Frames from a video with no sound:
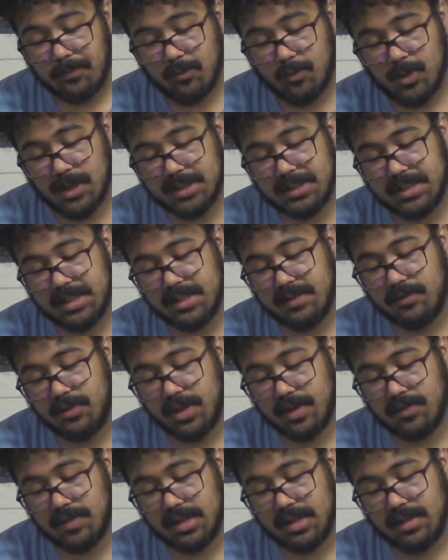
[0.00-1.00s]
Wanted, if
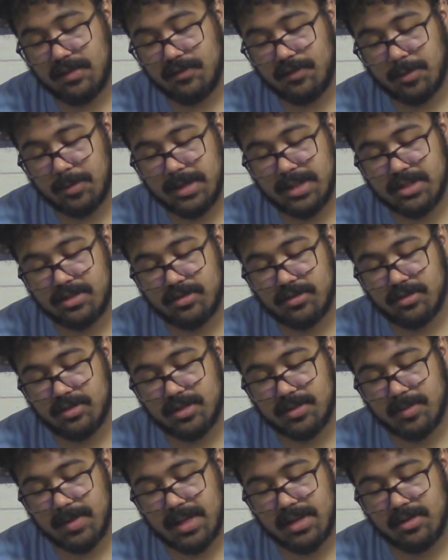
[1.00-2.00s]
you have any information on
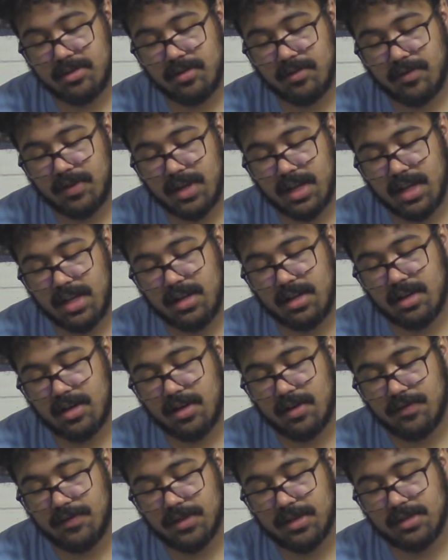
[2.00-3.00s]
this man, notify any
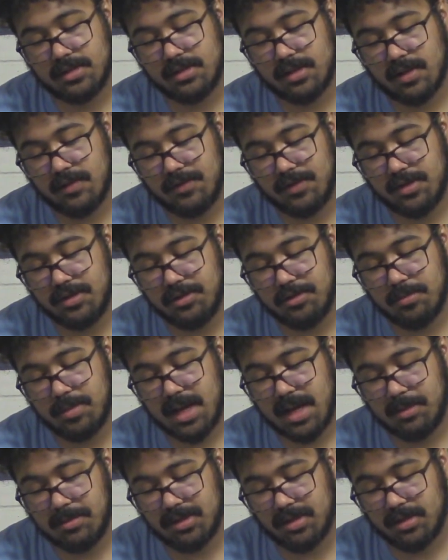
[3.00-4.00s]
office of the new
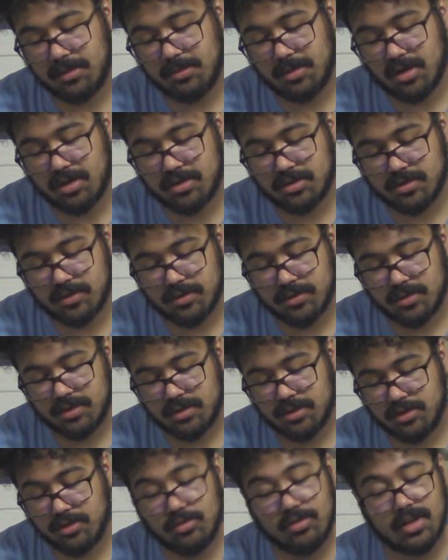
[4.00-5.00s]
Babylon Marshals.
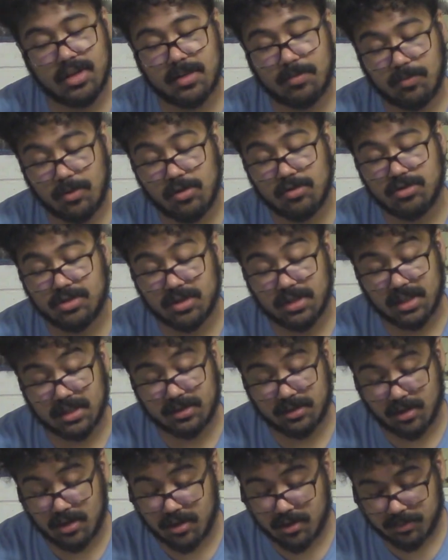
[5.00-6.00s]
Do not approach
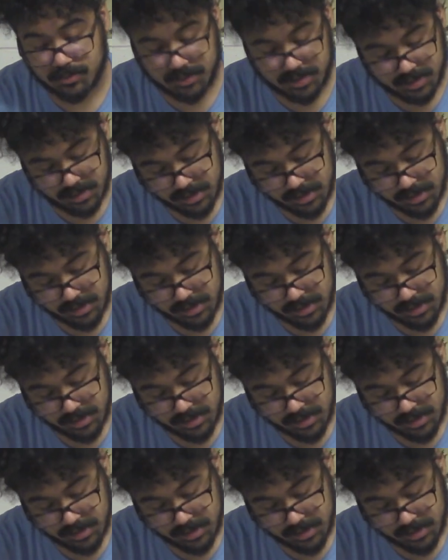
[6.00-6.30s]
unless armed.